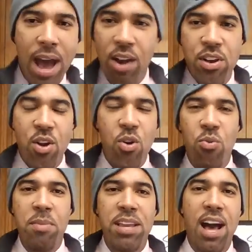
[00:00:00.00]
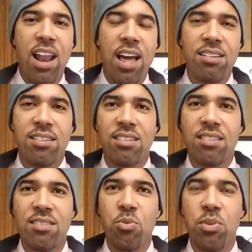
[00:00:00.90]
I don't know. I mean, all I
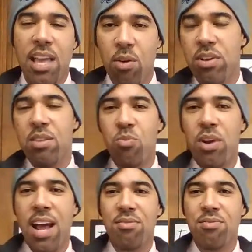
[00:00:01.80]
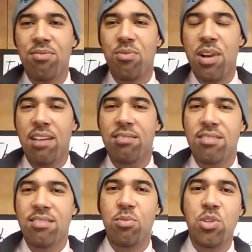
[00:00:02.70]
yeah when when I when I
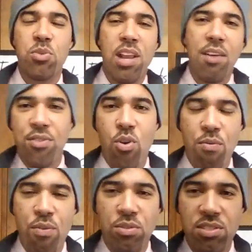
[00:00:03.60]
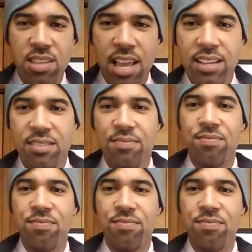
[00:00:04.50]
when you left Norfolk State,